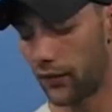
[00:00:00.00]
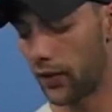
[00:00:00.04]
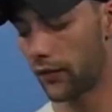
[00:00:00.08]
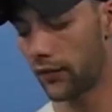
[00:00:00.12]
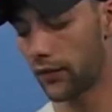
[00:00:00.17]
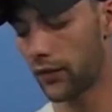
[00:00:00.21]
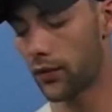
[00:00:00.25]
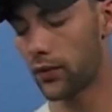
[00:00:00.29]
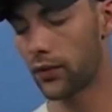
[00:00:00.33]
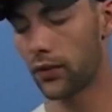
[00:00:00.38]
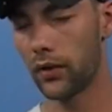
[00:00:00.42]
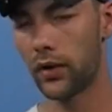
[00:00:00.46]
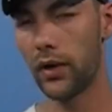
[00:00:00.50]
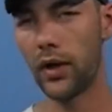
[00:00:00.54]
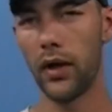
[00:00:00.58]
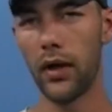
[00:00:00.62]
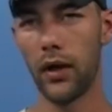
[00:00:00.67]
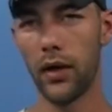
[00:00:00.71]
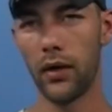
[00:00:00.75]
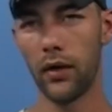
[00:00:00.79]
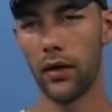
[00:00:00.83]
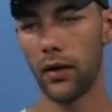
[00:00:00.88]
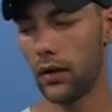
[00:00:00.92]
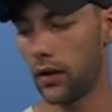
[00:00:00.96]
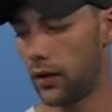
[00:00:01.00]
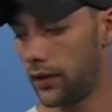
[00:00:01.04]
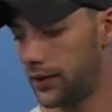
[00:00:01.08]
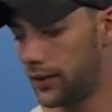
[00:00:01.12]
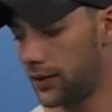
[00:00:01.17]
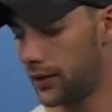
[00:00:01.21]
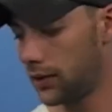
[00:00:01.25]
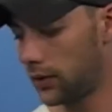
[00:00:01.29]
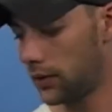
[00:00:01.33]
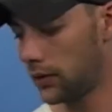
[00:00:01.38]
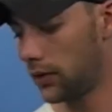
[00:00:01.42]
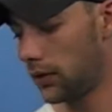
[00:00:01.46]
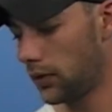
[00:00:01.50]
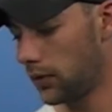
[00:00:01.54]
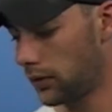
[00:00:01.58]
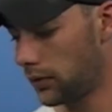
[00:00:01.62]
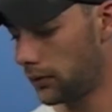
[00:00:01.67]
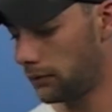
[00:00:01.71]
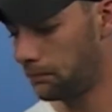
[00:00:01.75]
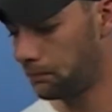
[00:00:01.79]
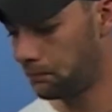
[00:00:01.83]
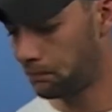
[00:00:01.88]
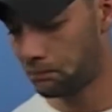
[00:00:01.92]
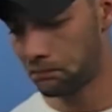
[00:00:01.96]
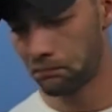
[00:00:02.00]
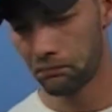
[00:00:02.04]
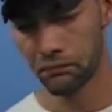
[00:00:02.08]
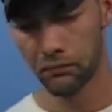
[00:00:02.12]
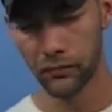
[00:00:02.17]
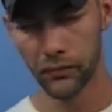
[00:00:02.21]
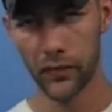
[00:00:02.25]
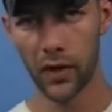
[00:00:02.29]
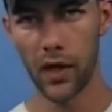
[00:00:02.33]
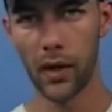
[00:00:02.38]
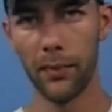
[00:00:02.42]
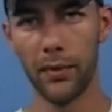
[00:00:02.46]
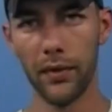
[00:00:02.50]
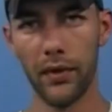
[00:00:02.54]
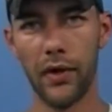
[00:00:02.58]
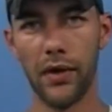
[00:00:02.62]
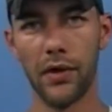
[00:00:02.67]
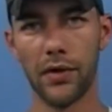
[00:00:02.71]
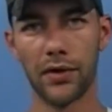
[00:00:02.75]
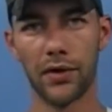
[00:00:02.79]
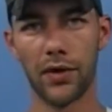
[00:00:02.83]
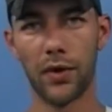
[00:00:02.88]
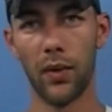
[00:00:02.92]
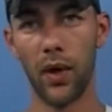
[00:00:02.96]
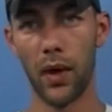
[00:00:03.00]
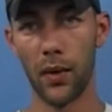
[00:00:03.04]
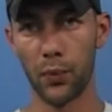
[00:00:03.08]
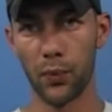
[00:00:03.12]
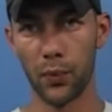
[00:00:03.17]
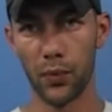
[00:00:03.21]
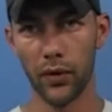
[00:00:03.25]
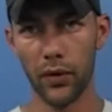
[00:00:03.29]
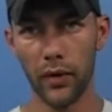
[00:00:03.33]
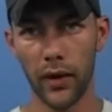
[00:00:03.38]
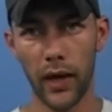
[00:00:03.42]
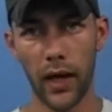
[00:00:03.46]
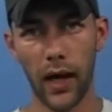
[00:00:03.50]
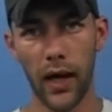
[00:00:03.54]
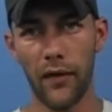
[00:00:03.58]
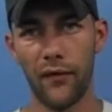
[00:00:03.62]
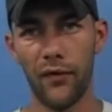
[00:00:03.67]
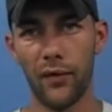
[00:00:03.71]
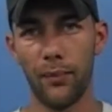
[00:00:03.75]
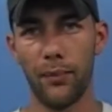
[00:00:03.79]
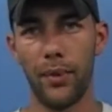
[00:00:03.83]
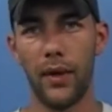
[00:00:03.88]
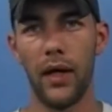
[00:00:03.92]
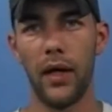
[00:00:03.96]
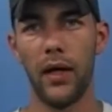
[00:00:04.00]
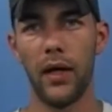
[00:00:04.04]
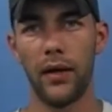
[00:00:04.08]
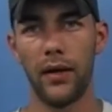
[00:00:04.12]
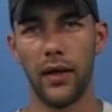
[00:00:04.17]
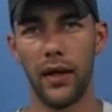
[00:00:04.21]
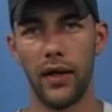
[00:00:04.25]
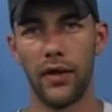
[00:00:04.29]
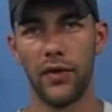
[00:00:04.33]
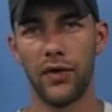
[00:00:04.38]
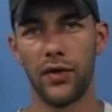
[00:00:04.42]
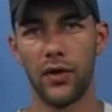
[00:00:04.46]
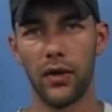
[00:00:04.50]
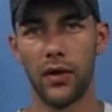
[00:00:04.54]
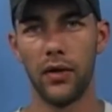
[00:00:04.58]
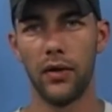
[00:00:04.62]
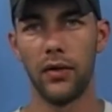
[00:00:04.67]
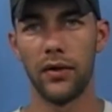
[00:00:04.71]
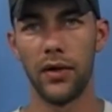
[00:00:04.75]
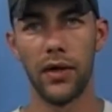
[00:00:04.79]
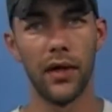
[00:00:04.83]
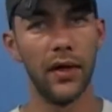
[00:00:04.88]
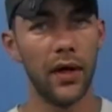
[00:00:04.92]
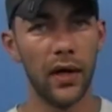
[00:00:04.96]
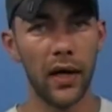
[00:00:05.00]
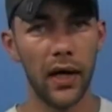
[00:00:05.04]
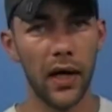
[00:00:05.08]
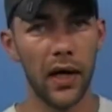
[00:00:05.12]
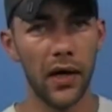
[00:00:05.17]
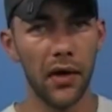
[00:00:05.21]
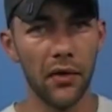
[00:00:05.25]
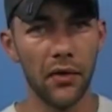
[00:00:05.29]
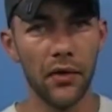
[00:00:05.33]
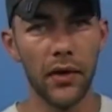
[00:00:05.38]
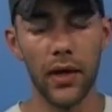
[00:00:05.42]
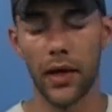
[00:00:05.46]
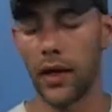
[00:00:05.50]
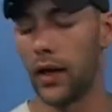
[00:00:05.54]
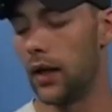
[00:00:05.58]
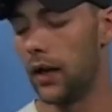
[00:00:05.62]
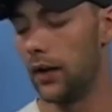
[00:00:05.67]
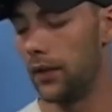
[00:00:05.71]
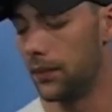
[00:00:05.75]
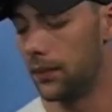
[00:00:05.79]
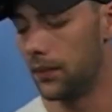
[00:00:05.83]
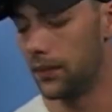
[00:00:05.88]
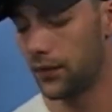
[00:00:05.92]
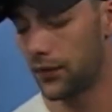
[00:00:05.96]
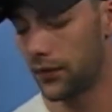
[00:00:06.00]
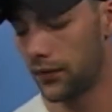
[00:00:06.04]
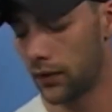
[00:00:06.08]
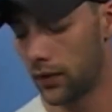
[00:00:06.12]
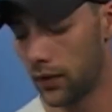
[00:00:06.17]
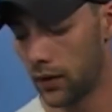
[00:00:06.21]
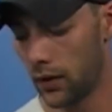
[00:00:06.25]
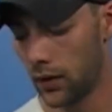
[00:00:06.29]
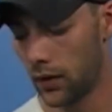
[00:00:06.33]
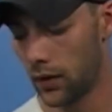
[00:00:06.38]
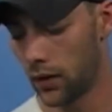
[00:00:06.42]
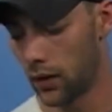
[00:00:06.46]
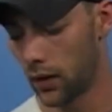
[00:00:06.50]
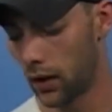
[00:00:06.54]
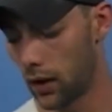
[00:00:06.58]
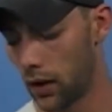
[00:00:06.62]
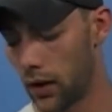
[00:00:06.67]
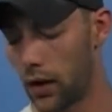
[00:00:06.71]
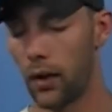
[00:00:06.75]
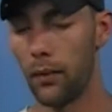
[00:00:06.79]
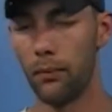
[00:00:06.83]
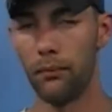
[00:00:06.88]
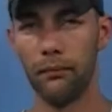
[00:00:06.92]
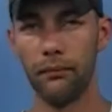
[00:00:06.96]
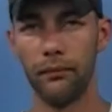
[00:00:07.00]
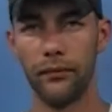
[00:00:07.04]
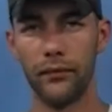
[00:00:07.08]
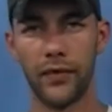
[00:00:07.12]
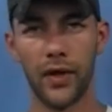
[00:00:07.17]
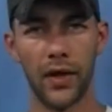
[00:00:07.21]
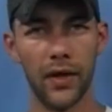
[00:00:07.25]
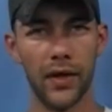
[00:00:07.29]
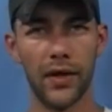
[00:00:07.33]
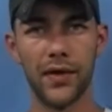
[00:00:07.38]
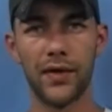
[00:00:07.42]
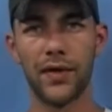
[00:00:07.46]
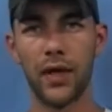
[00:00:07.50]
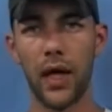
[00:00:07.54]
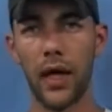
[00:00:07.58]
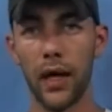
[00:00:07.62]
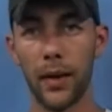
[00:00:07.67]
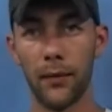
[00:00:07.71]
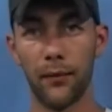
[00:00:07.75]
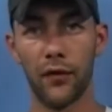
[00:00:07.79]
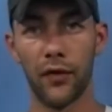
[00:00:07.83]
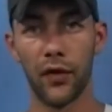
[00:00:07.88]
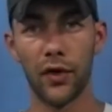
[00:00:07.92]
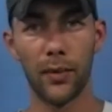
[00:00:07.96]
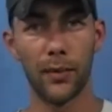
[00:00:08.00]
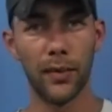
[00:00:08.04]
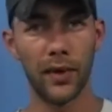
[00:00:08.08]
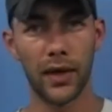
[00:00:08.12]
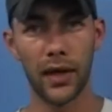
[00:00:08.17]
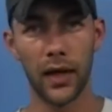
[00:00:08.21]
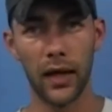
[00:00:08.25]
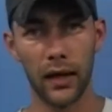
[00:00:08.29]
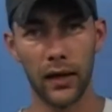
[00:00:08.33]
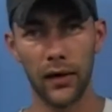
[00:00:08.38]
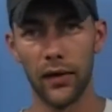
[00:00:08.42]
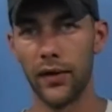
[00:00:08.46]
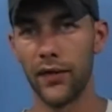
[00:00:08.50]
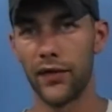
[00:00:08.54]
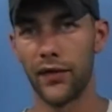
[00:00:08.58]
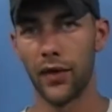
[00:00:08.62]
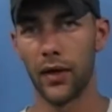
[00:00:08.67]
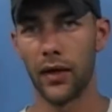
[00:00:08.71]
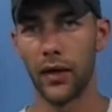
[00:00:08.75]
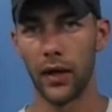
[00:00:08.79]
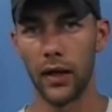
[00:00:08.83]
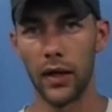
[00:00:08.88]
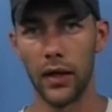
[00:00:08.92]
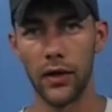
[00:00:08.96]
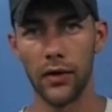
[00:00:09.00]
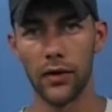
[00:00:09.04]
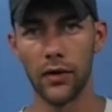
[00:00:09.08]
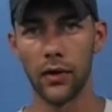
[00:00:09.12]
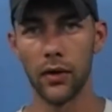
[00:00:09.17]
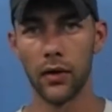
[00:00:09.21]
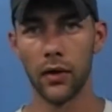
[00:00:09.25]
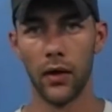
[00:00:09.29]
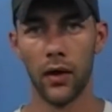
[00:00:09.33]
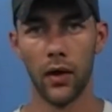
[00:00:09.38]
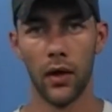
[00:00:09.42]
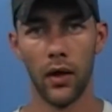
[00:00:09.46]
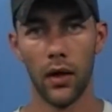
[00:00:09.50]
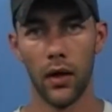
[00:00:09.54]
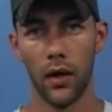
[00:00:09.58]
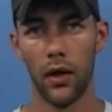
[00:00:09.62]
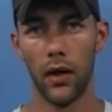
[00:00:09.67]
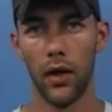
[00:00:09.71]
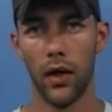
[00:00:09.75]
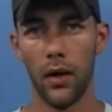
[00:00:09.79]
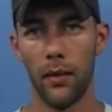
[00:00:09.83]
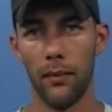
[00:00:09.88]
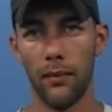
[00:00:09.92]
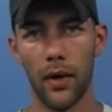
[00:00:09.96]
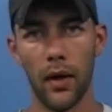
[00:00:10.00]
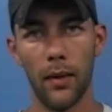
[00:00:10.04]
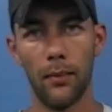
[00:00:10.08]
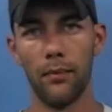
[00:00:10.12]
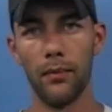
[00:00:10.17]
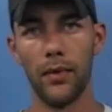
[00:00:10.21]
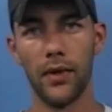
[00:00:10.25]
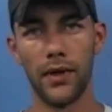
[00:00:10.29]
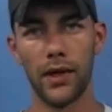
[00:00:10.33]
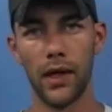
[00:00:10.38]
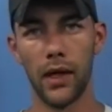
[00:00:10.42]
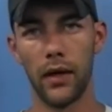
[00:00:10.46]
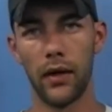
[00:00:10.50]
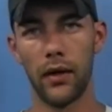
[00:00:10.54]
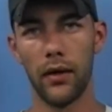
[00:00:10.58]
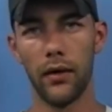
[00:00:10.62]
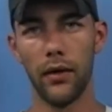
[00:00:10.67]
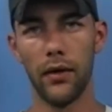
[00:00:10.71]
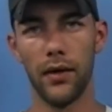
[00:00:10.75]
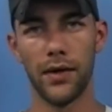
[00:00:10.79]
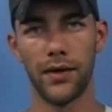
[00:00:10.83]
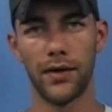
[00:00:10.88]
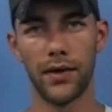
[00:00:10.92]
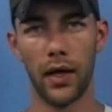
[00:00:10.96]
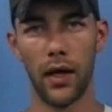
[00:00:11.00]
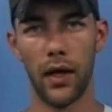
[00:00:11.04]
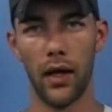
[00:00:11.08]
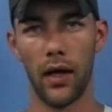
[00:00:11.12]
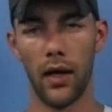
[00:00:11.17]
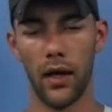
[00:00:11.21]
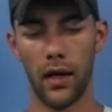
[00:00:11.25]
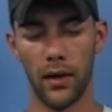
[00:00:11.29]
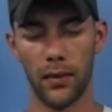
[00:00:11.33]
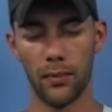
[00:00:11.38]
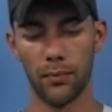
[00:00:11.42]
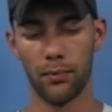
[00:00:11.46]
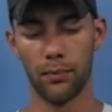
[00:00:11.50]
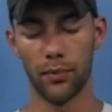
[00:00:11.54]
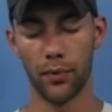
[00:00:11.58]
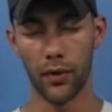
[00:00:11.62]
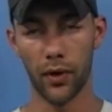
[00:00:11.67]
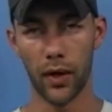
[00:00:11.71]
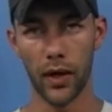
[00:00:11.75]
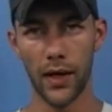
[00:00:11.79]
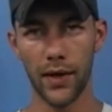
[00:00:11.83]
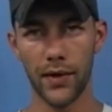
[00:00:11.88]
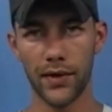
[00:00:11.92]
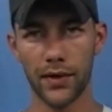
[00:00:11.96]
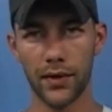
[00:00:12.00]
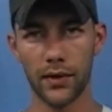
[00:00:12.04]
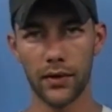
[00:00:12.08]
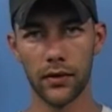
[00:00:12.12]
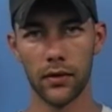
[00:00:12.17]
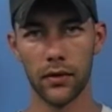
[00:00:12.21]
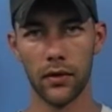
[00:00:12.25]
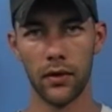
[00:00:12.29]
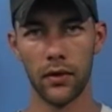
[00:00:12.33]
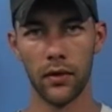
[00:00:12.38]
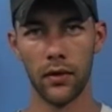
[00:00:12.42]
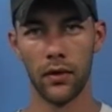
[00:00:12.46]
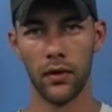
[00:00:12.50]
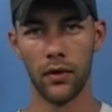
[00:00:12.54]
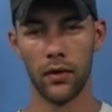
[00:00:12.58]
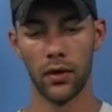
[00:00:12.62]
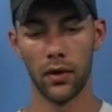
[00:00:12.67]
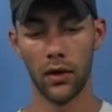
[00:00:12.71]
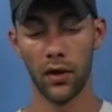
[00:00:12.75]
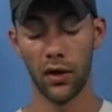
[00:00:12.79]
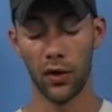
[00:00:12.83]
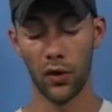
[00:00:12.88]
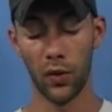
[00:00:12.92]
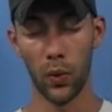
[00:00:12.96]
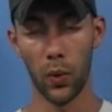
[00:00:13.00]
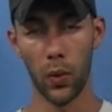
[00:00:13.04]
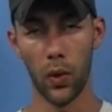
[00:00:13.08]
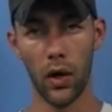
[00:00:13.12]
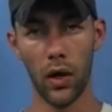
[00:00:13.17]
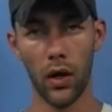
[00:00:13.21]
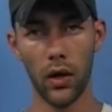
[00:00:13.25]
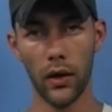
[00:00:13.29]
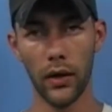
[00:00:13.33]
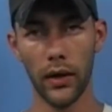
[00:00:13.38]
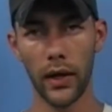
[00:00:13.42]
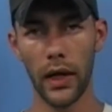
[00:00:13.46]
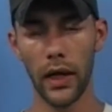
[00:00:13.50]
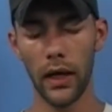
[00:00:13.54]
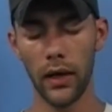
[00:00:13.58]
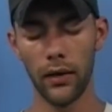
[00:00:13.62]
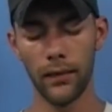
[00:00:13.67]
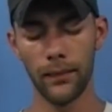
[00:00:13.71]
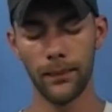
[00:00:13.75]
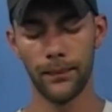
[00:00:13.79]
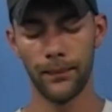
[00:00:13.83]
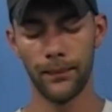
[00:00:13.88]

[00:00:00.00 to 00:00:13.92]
never really, until a couple of years ago, I really haven't paid attention to the gear that I use. To this day, I'm very meticulous on the gear. I'm meticulous on price, quality,